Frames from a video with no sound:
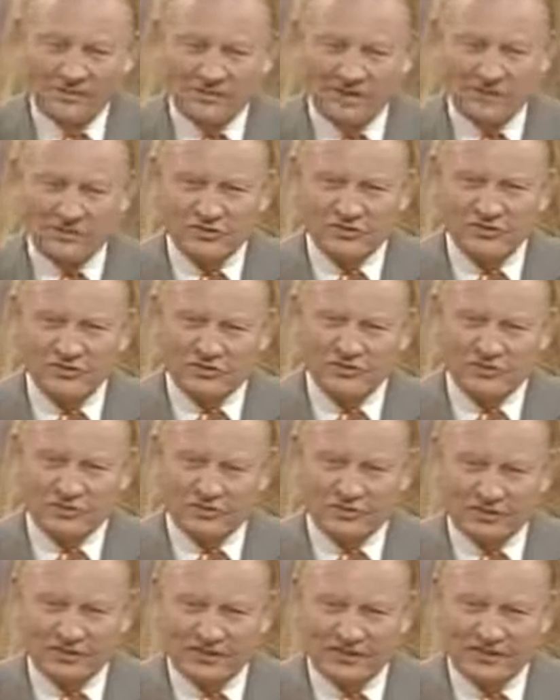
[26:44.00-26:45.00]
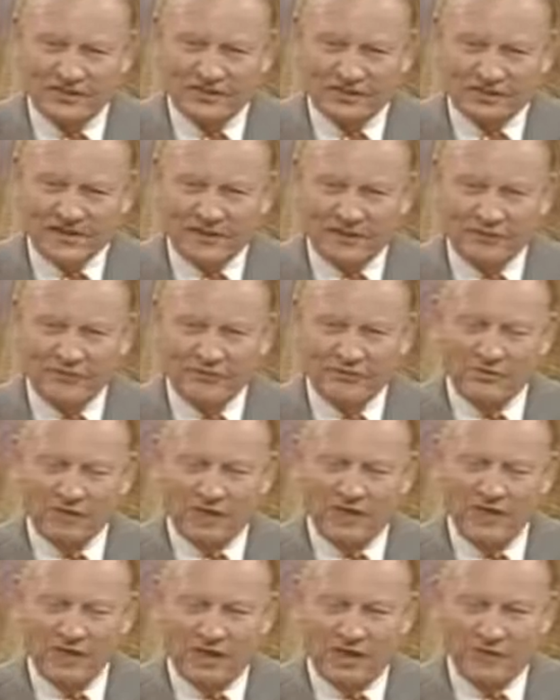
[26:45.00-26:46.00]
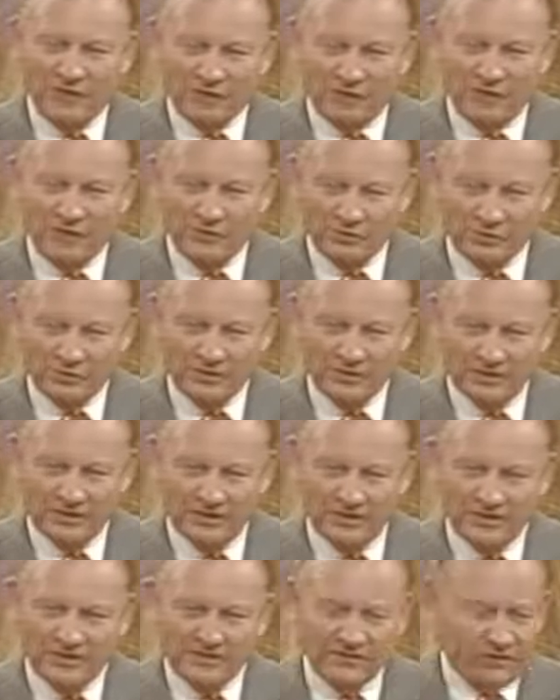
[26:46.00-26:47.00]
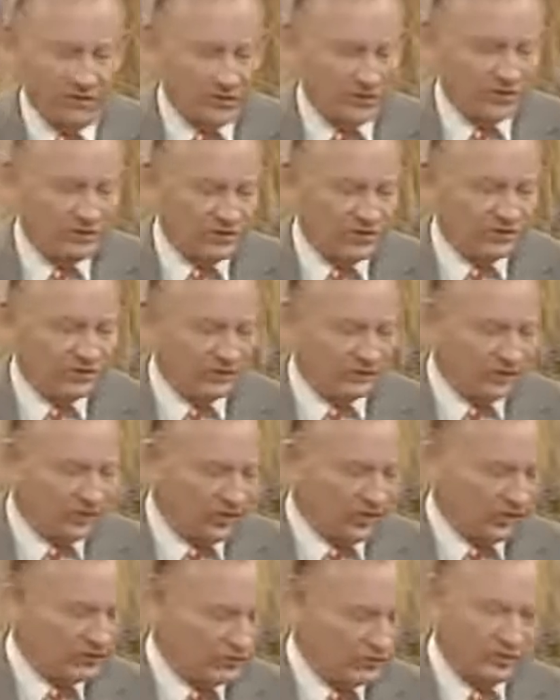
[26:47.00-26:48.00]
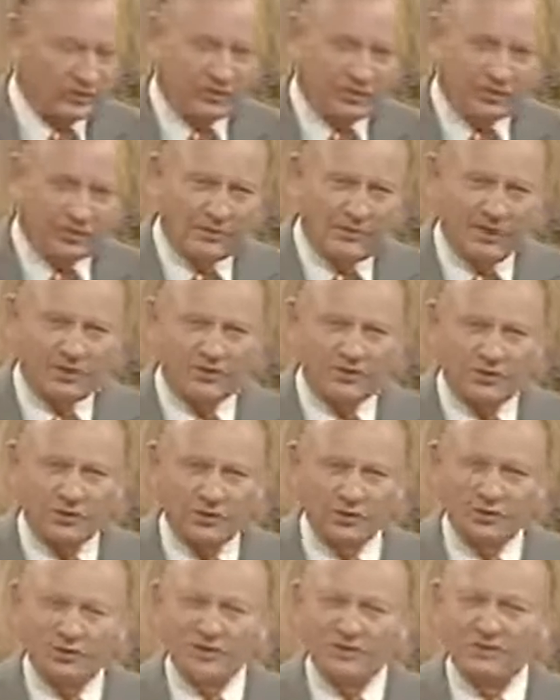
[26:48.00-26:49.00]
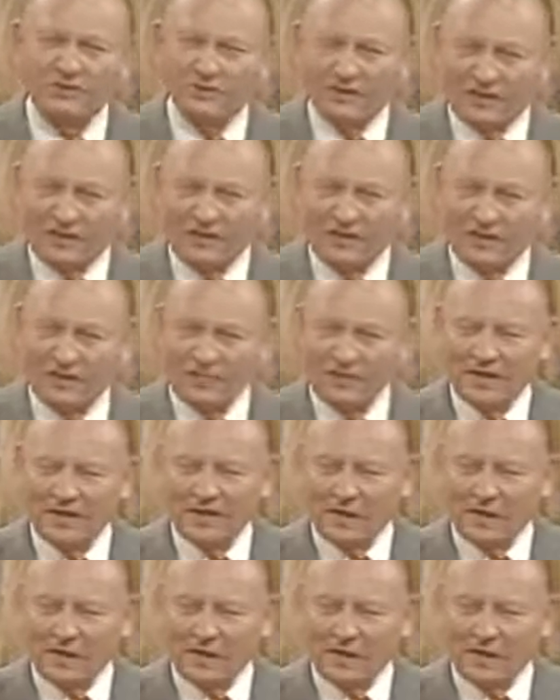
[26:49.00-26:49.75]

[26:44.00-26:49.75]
that sets us free. And we thank God for his Word. The Lord Jesus Christ wishes to bless you today.